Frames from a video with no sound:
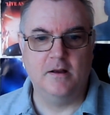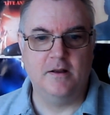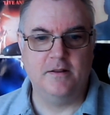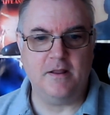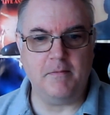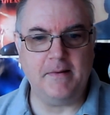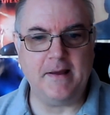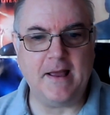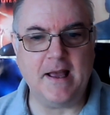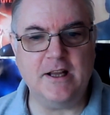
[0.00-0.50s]

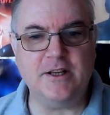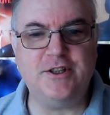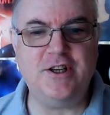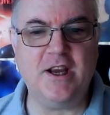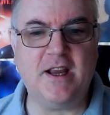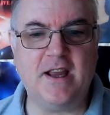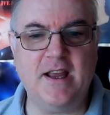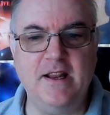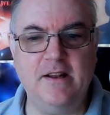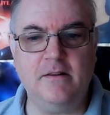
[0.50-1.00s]
Then we get
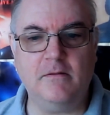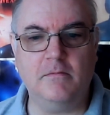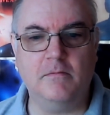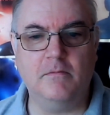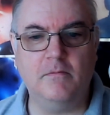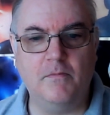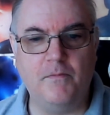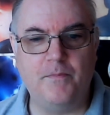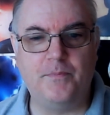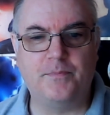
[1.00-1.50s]
Chicken
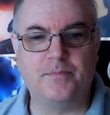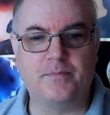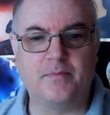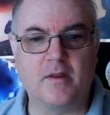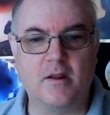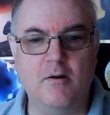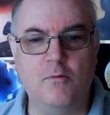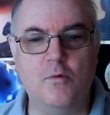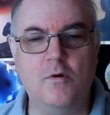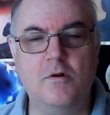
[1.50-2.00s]

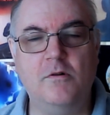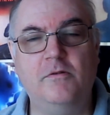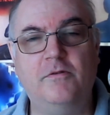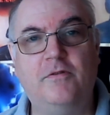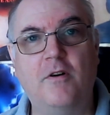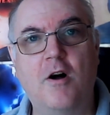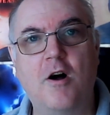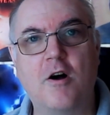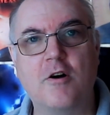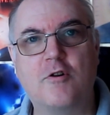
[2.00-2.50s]

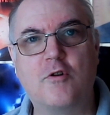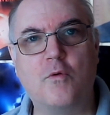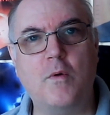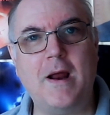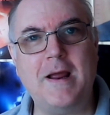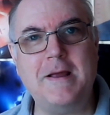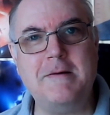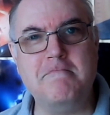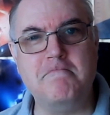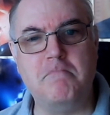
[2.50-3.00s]
Wolf, a
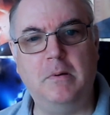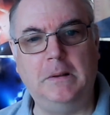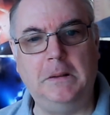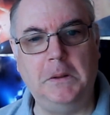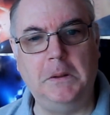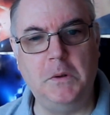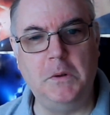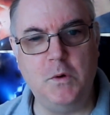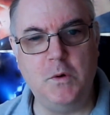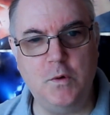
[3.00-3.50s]
great
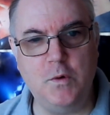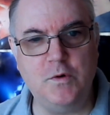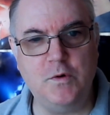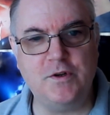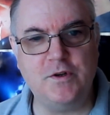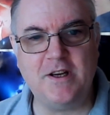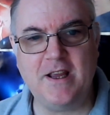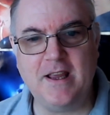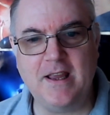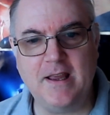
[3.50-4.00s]

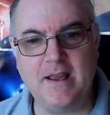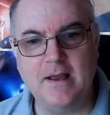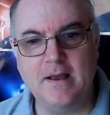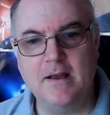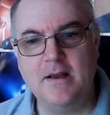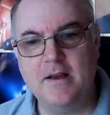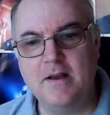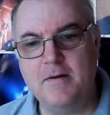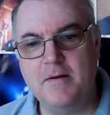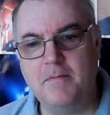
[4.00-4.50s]
bluesy
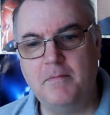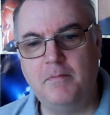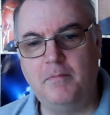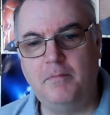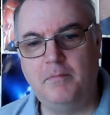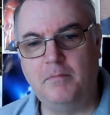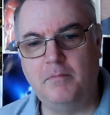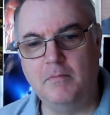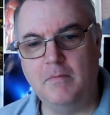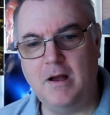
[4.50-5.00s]

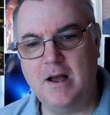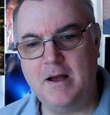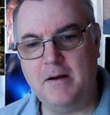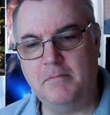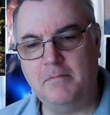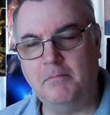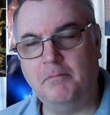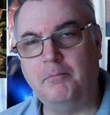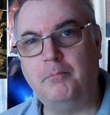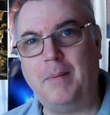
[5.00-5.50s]

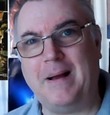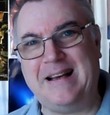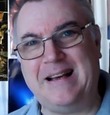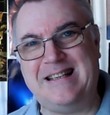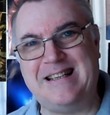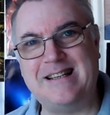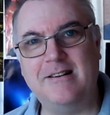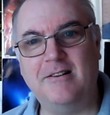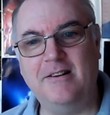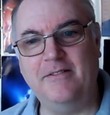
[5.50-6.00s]

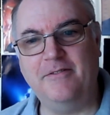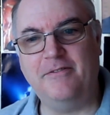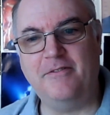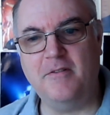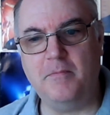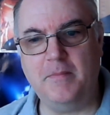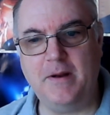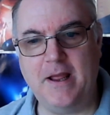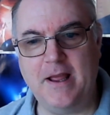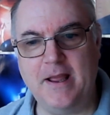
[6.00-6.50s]
bass line
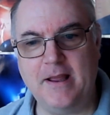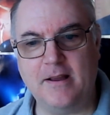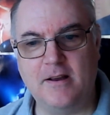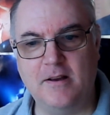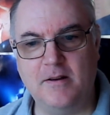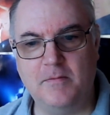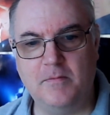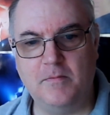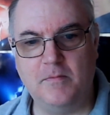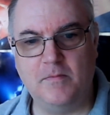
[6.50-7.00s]
from Nick.
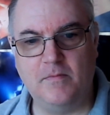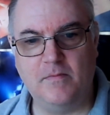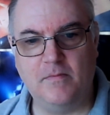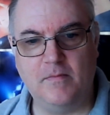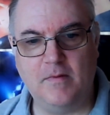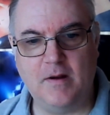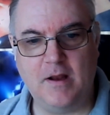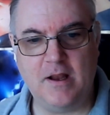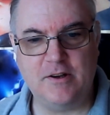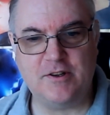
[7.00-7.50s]

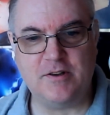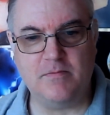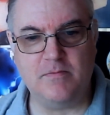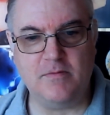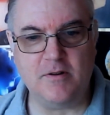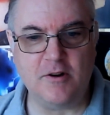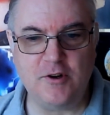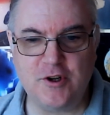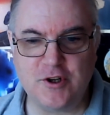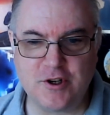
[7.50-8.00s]
Some
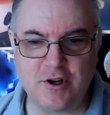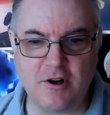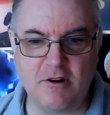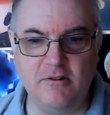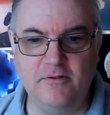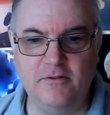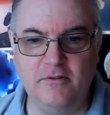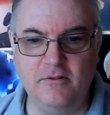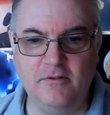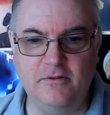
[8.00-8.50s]
nice
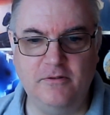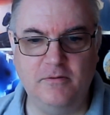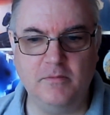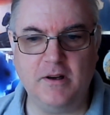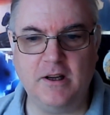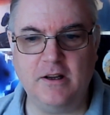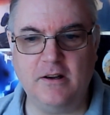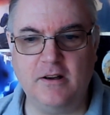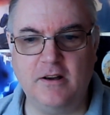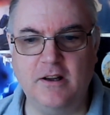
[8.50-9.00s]
soulful
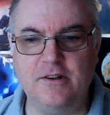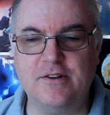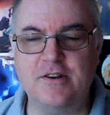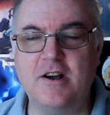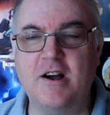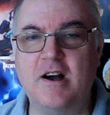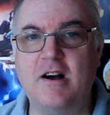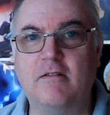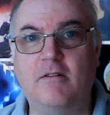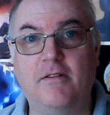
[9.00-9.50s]
from
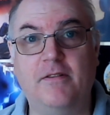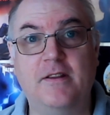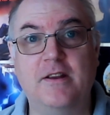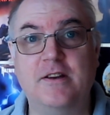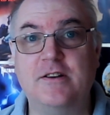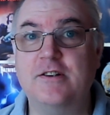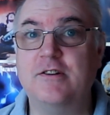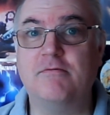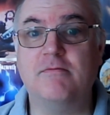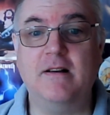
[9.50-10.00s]
guitar on
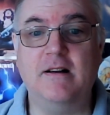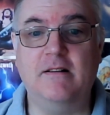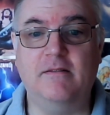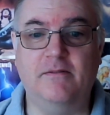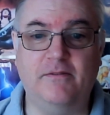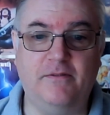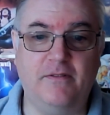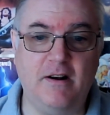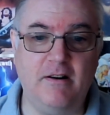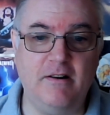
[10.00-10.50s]
this as well.
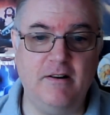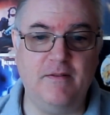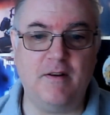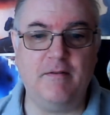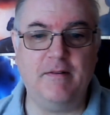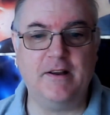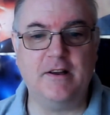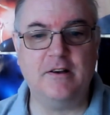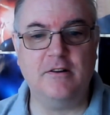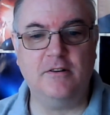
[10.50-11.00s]
Very,
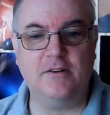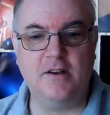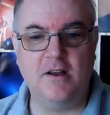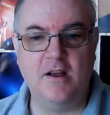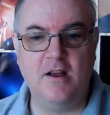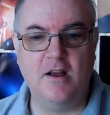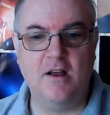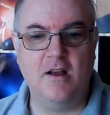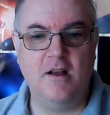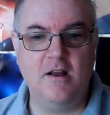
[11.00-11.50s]
very good.
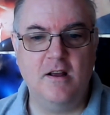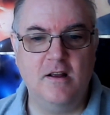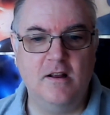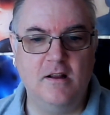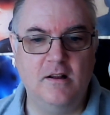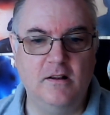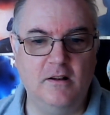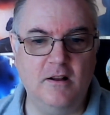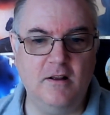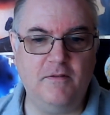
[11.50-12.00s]

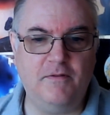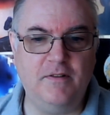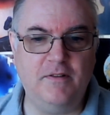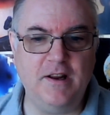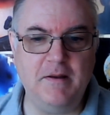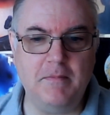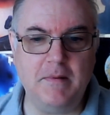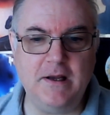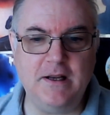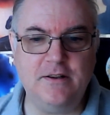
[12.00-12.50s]

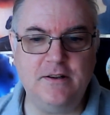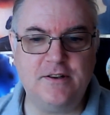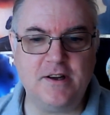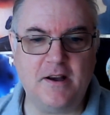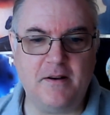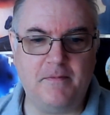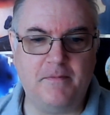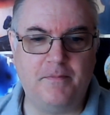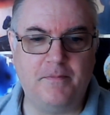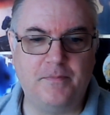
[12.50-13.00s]
Lovely
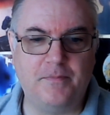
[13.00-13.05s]
Meter.